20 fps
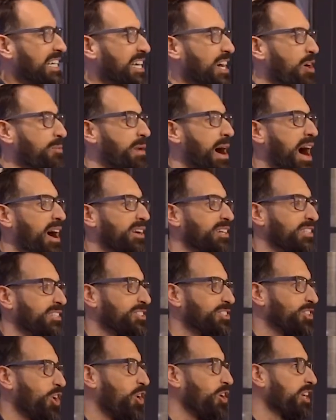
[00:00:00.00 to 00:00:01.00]
about
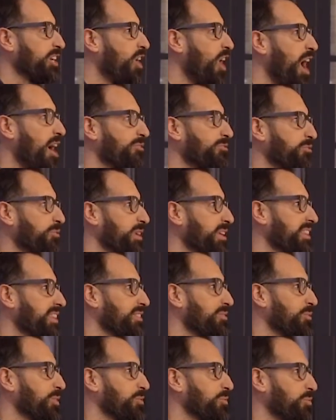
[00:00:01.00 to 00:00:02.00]
starting off with
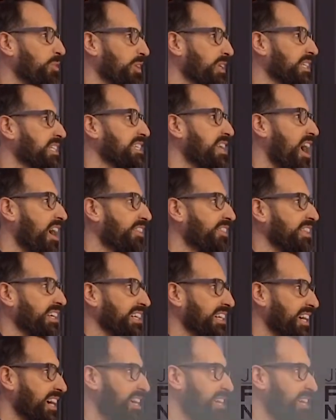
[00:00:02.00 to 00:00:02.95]
really nothing.